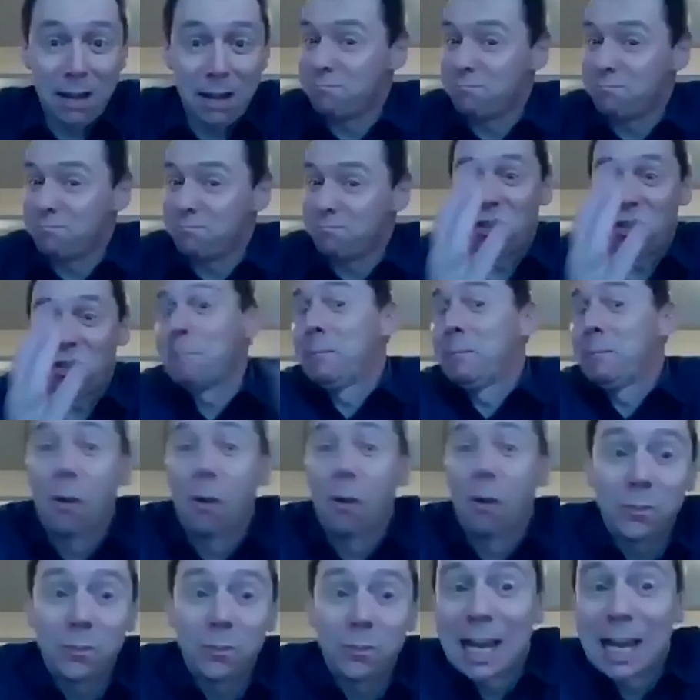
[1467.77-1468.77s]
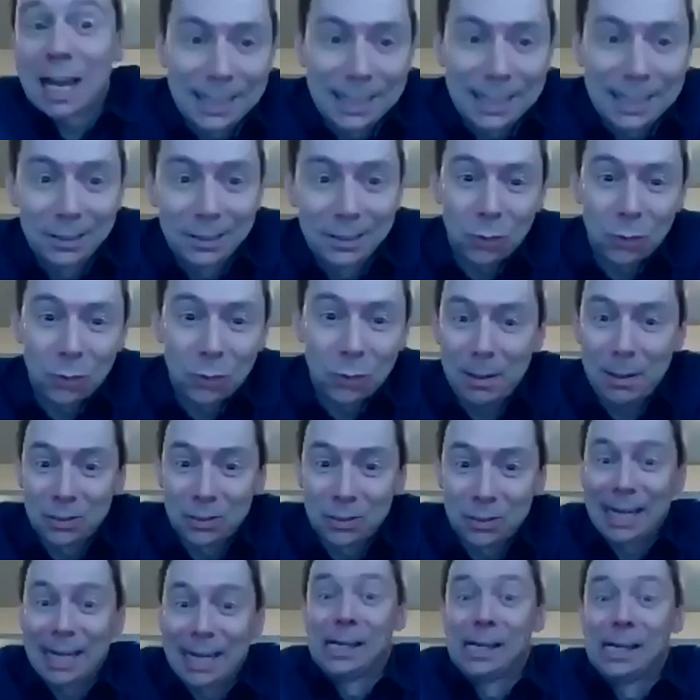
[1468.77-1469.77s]
simply offsetting the
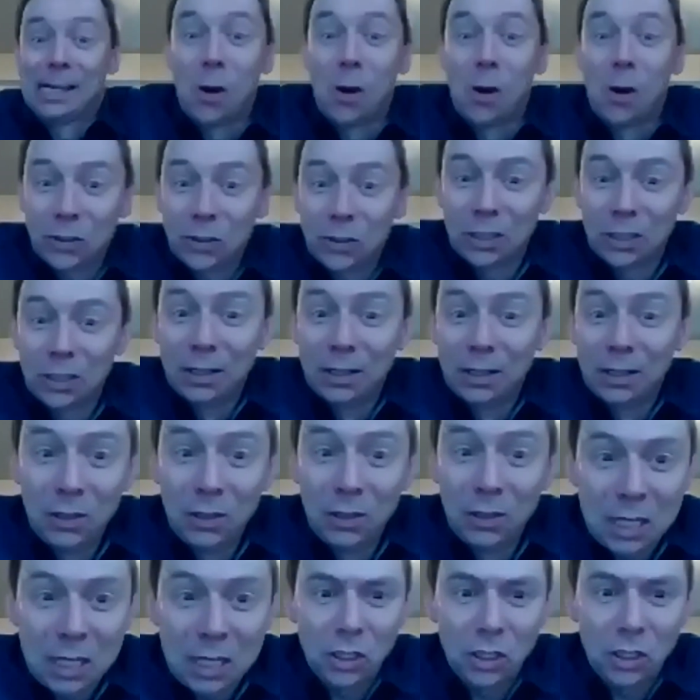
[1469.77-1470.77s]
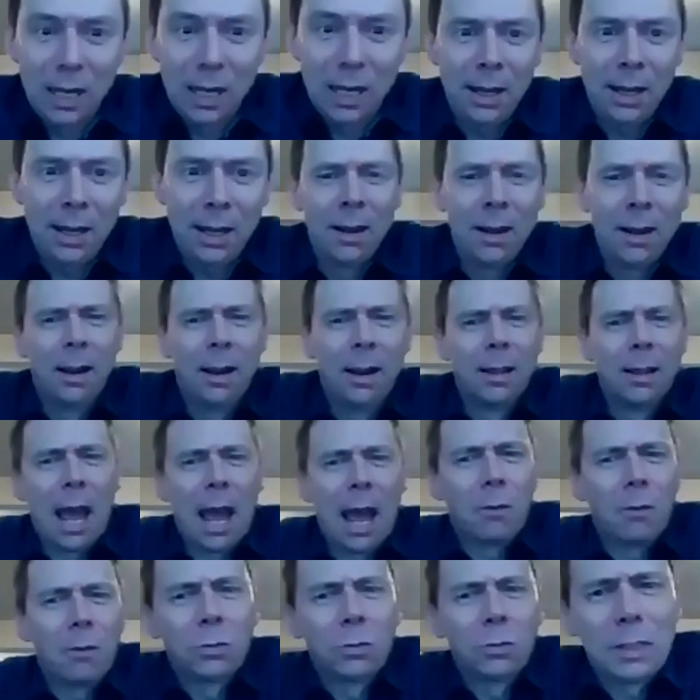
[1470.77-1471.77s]
20% loss this year.
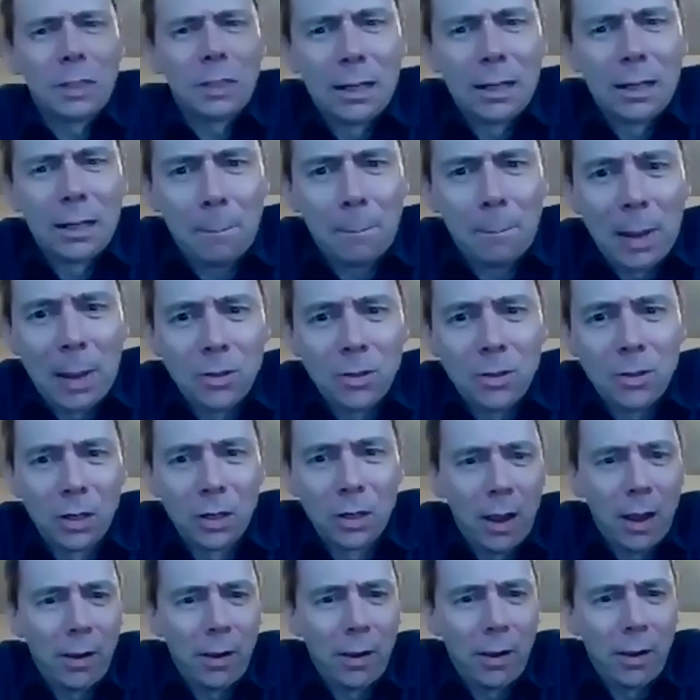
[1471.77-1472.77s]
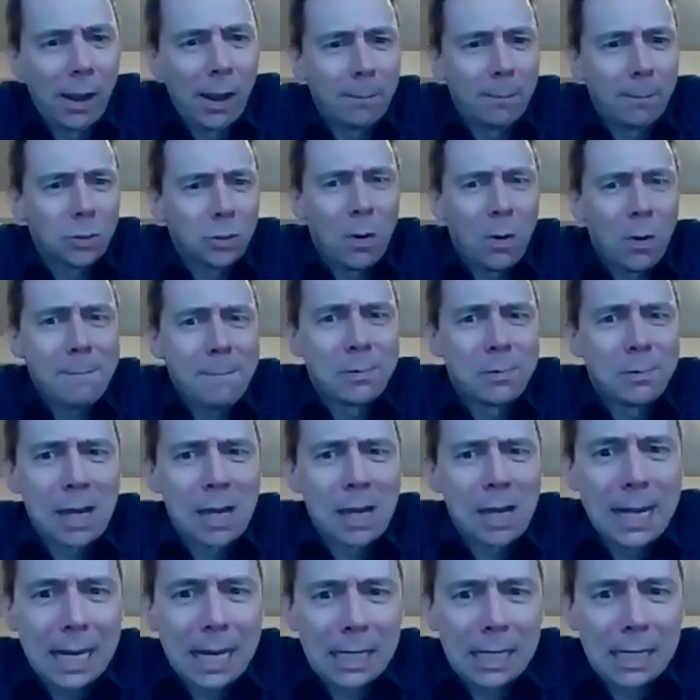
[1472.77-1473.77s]
That will gear the pension going up 20%
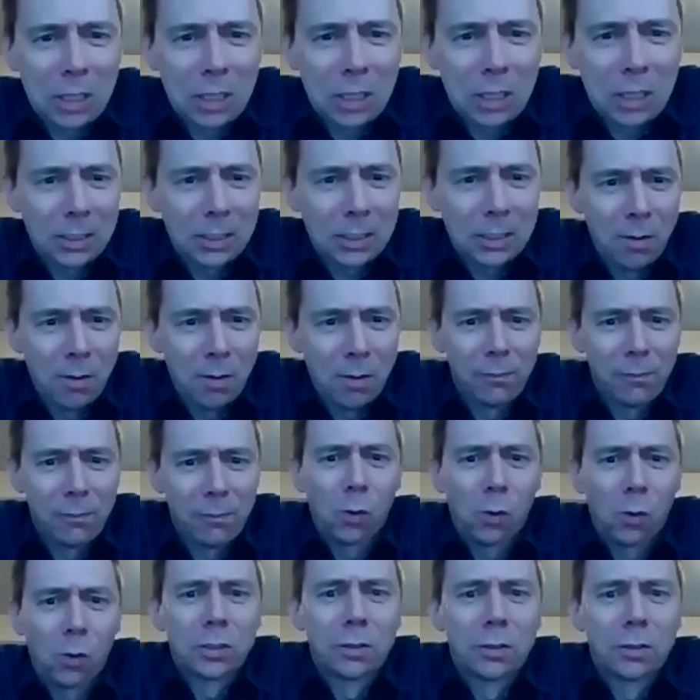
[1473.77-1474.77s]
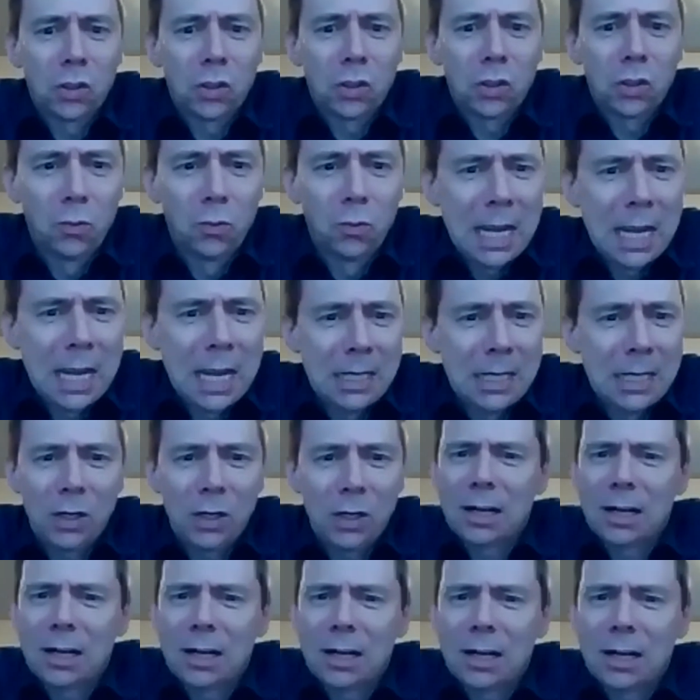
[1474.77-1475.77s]
next year. So over the course of 2 years, you
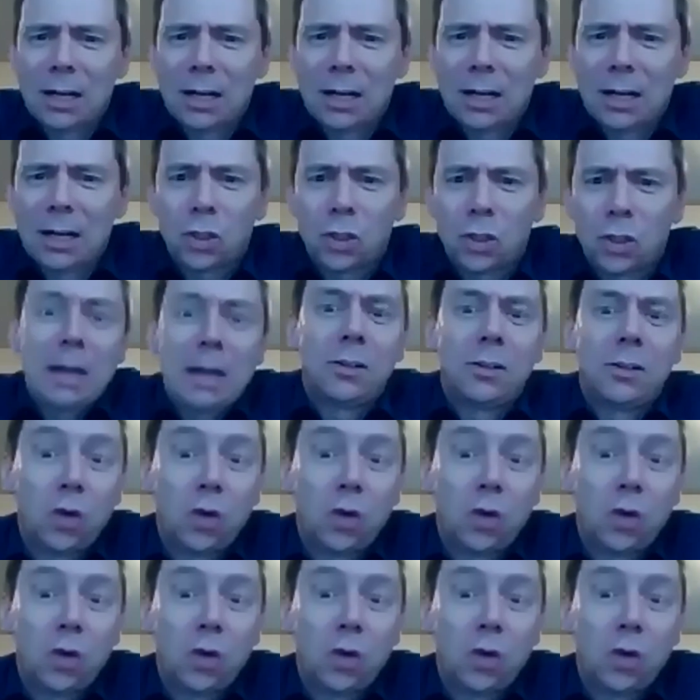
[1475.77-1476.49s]
get a 22%